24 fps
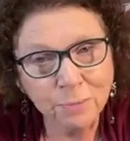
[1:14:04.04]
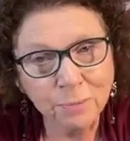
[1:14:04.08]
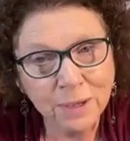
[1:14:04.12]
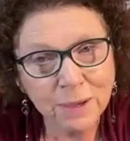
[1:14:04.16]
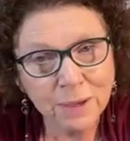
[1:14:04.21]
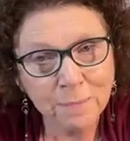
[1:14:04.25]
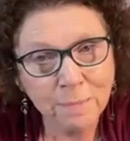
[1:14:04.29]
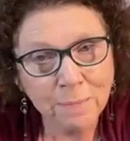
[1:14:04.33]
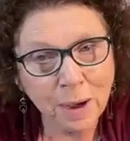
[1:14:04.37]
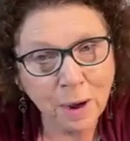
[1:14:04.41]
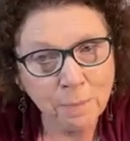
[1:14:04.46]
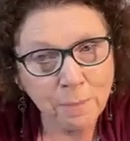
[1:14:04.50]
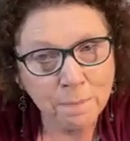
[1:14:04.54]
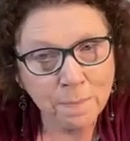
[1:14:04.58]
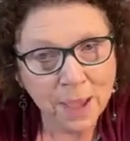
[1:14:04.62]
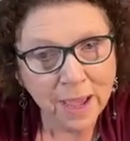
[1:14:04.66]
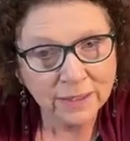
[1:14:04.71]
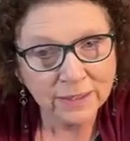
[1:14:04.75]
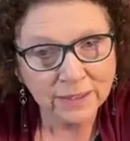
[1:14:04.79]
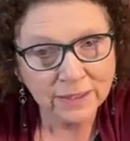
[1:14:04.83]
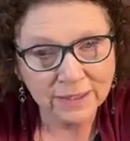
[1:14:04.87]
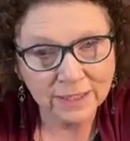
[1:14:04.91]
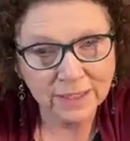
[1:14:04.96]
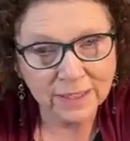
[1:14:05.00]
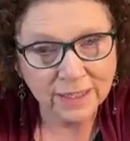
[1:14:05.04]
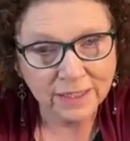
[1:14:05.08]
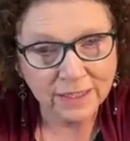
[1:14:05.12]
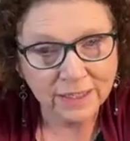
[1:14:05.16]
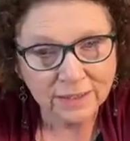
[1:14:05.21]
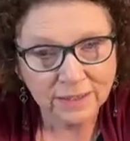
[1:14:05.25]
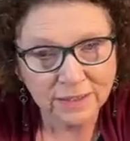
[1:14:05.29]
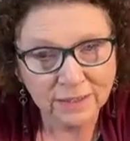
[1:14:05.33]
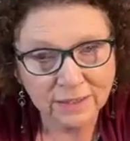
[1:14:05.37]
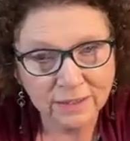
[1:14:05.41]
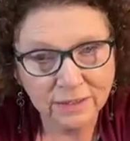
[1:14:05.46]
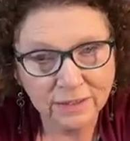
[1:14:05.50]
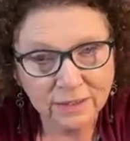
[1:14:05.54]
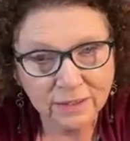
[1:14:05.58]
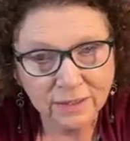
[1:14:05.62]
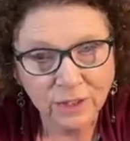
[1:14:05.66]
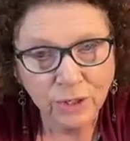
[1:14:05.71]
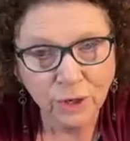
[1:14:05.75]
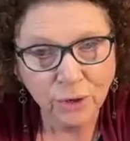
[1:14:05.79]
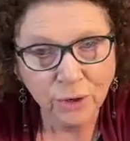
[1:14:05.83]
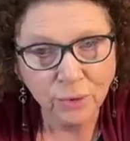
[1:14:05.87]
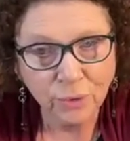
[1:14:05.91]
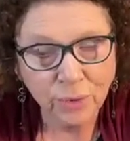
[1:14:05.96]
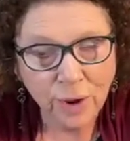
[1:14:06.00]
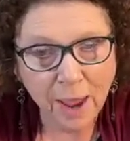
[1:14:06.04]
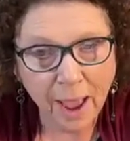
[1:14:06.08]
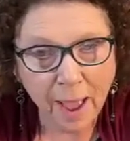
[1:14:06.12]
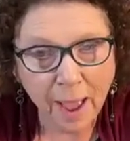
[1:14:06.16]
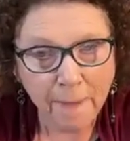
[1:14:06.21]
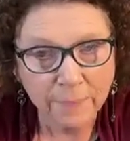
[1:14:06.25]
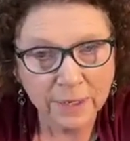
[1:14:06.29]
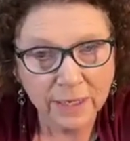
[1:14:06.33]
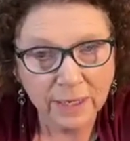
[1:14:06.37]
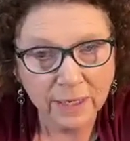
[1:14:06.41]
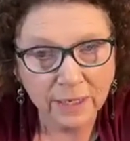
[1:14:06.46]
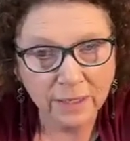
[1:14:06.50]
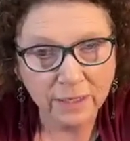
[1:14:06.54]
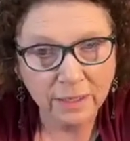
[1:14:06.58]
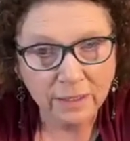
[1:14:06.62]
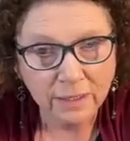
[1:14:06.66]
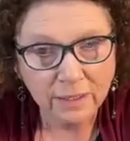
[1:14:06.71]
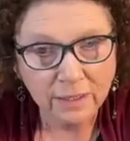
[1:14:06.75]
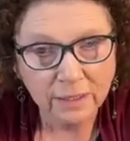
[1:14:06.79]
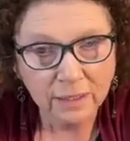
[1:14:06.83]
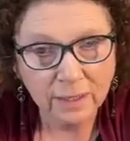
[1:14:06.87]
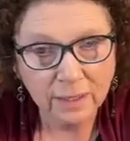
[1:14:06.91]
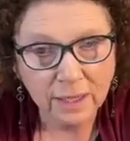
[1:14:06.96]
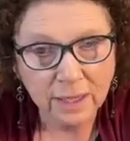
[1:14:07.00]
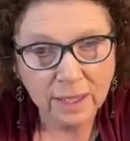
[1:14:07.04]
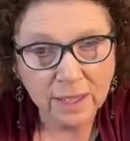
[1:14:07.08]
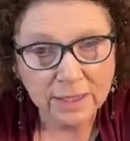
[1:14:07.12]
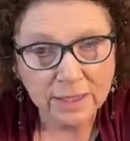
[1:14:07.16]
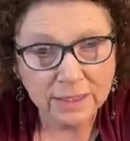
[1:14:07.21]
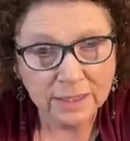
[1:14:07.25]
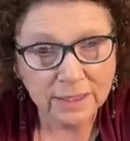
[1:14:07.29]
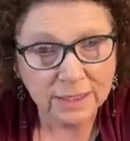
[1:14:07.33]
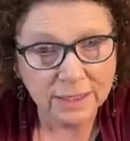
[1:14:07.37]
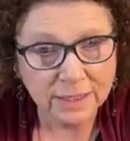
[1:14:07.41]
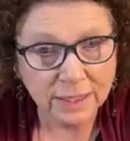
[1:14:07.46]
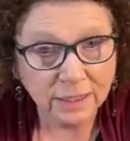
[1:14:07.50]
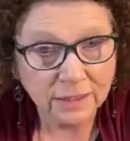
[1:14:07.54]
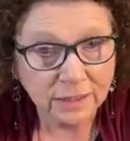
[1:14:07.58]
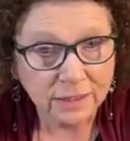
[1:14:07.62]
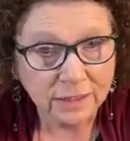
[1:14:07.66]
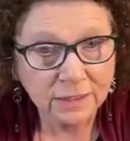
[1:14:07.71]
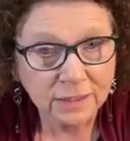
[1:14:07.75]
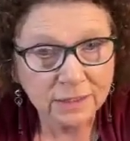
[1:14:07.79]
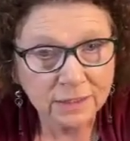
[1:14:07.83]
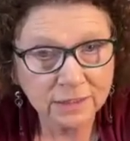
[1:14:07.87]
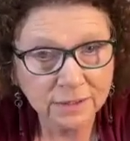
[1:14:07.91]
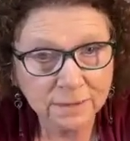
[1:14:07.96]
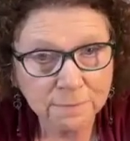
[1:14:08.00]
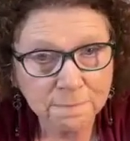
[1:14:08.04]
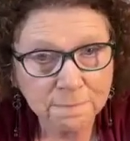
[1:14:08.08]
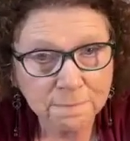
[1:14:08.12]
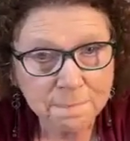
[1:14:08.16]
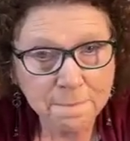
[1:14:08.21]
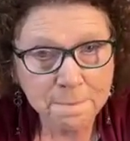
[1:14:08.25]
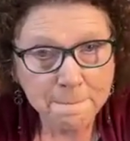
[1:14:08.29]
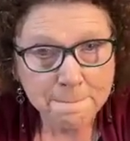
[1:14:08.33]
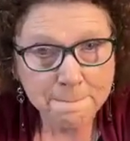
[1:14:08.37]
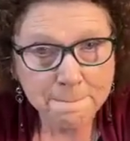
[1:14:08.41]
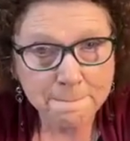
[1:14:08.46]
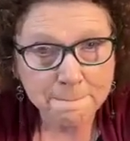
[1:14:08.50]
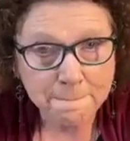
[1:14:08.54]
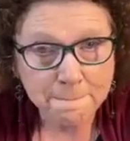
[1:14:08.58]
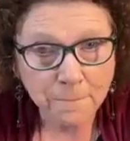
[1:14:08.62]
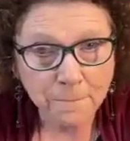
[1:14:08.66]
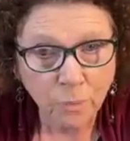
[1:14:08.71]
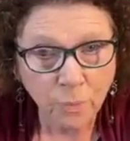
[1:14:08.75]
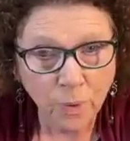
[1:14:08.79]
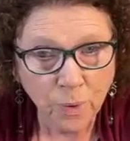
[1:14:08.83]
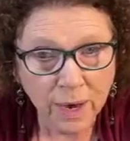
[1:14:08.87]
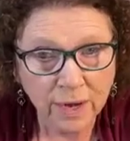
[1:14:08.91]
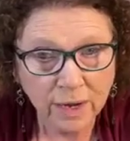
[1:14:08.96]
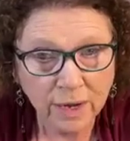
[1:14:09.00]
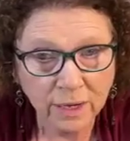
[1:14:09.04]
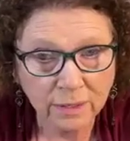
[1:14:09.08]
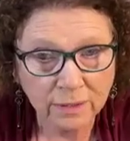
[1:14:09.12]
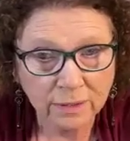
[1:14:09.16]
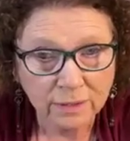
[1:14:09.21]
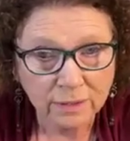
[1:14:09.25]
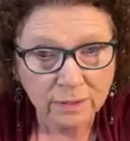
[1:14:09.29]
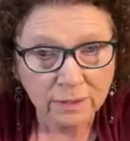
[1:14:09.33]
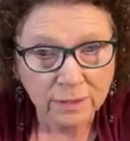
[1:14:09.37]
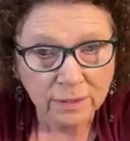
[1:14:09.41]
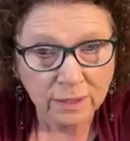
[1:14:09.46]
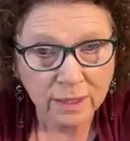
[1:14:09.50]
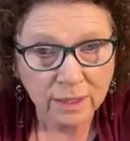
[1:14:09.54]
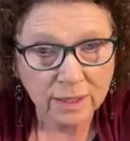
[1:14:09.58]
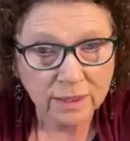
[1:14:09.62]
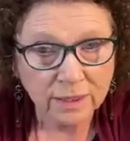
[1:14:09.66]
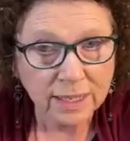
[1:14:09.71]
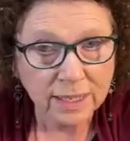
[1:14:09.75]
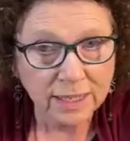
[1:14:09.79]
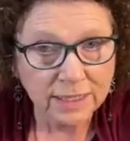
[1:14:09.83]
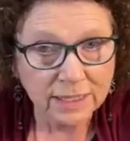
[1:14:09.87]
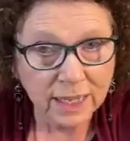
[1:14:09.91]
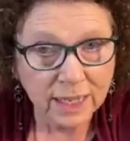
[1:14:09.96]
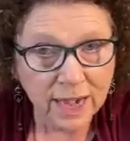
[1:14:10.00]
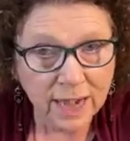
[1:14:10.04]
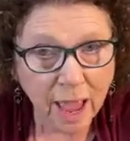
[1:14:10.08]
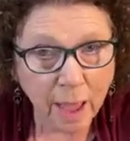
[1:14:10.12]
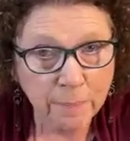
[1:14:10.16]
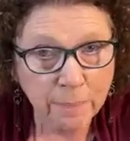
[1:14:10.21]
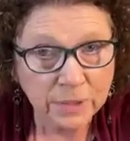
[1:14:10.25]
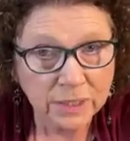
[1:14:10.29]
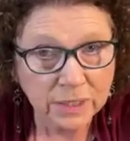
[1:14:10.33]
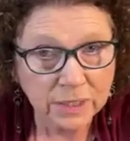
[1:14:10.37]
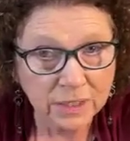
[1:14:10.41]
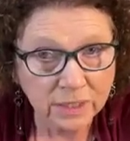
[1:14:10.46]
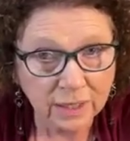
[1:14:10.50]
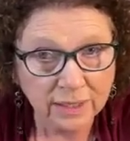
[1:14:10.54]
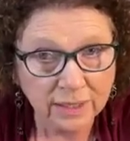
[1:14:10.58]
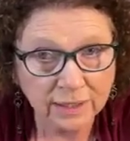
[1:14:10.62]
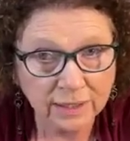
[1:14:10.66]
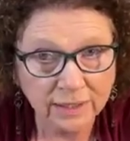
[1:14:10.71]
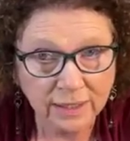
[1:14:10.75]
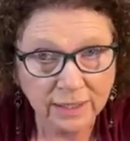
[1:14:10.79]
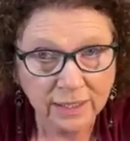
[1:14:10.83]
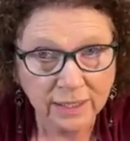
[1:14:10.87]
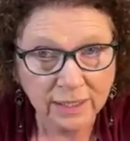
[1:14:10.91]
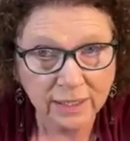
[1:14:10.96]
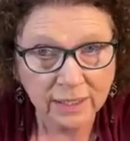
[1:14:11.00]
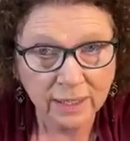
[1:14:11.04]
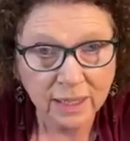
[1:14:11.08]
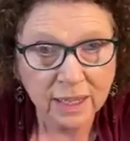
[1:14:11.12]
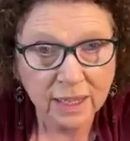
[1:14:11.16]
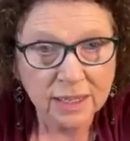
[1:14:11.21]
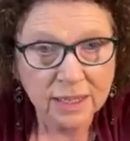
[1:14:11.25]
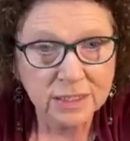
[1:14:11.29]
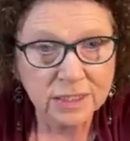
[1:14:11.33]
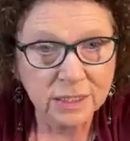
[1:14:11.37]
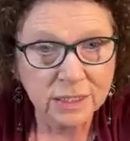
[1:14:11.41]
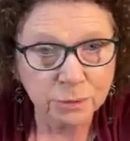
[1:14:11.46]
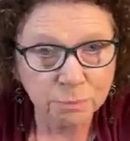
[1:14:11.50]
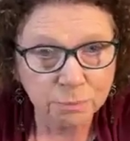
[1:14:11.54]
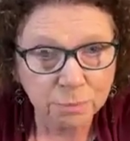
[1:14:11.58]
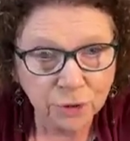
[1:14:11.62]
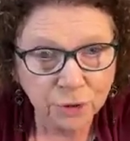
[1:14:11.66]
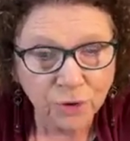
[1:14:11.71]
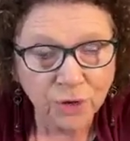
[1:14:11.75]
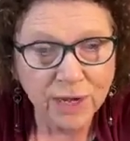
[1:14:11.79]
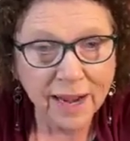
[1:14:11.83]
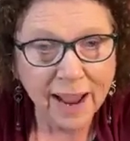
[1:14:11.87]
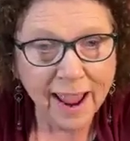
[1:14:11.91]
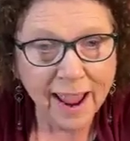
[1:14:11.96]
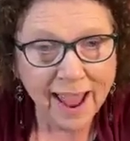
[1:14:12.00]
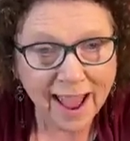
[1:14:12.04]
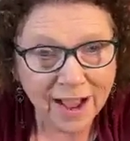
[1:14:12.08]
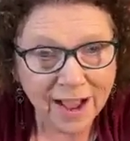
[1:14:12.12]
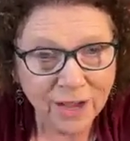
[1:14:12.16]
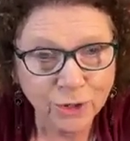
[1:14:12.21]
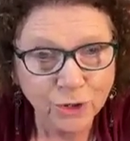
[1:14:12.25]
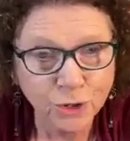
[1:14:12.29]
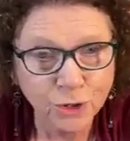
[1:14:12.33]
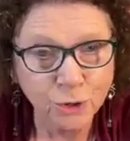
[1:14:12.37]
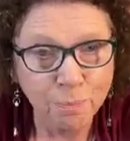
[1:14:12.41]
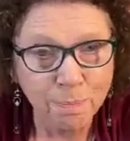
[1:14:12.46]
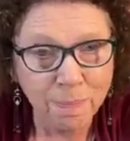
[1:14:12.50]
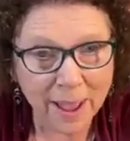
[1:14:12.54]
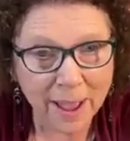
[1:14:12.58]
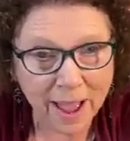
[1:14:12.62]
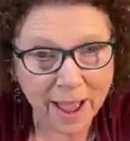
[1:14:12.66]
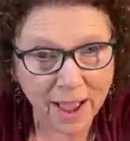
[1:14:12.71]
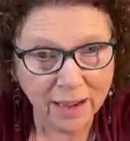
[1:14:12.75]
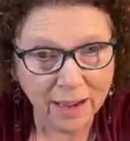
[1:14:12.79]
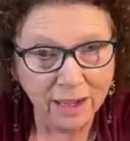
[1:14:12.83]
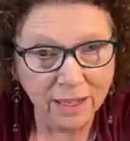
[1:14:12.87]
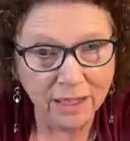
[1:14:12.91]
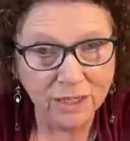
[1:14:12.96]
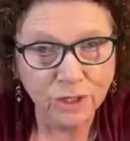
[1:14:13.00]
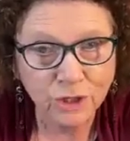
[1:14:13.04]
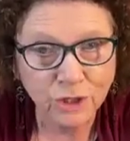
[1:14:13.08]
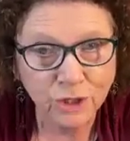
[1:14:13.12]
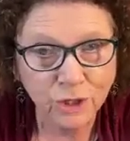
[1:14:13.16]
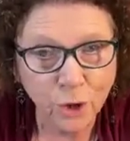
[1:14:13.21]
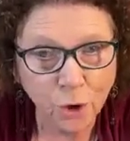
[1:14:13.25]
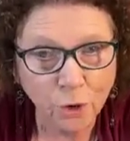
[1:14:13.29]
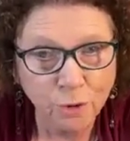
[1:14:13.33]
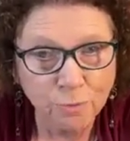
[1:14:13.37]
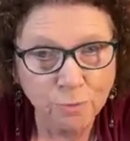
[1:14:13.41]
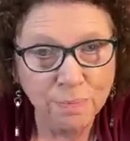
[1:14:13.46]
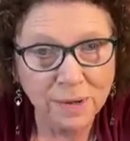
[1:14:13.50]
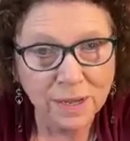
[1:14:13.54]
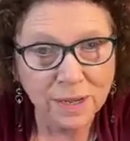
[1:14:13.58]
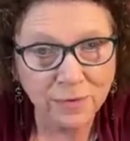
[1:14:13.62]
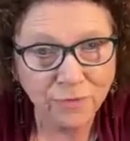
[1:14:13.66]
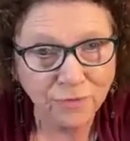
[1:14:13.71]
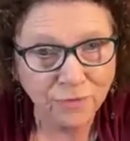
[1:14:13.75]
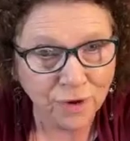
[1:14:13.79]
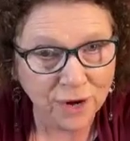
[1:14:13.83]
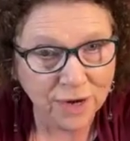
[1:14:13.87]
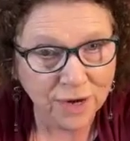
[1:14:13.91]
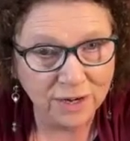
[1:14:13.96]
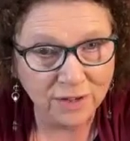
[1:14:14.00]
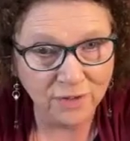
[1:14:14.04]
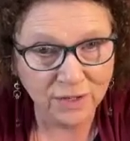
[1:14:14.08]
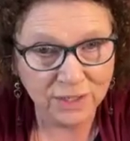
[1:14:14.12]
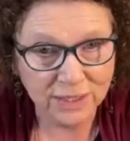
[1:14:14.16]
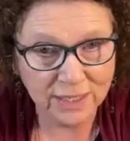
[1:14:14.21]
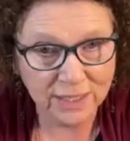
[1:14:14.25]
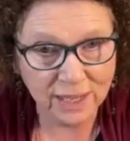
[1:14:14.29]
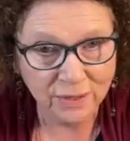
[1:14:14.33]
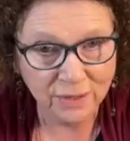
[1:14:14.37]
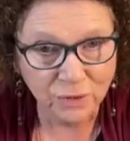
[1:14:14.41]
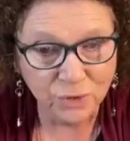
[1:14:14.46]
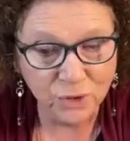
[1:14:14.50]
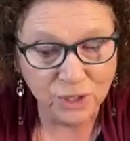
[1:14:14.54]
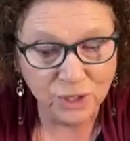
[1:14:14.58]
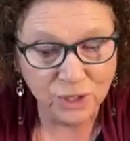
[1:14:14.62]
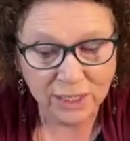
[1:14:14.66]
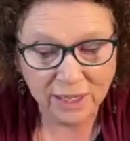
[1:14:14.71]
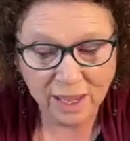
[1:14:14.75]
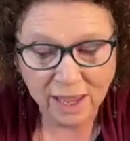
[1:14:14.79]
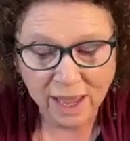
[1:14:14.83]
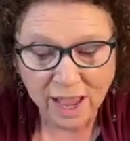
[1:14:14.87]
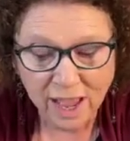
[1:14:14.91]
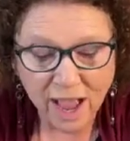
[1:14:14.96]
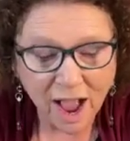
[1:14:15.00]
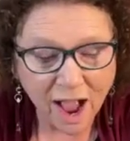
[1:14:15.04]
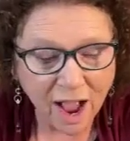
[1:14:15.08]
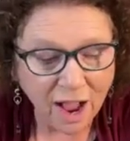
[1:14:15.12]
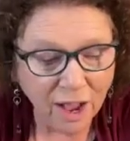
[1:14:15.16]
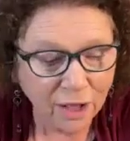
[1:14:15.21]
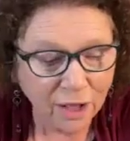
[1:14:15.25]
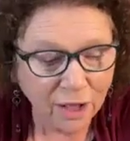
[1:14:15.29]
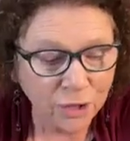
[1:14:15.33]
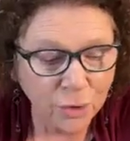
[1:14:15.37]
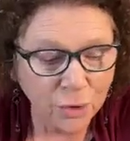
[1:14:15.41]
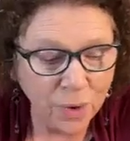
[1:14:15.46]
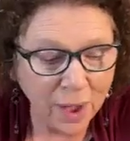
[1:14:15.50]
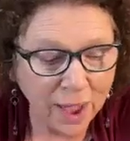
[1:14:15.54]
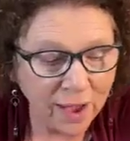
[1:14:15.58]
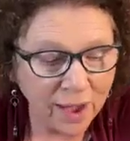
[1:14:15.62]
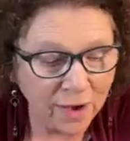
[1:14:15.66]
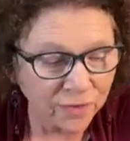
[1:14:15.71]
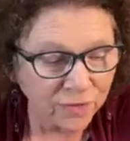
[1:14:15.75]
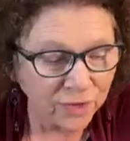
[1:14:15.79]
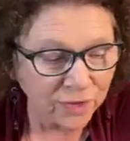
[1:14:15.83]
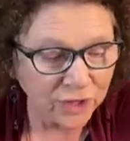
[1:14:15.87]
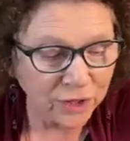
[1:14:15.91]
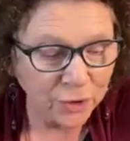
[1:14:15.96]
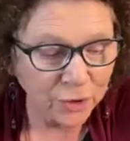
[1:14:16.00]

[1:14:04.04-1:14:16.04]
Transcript: to be about bad things, happening. Sudden, right? Things can happen suddenly. Spirit has your back. Don't be afraid of this energy. You have,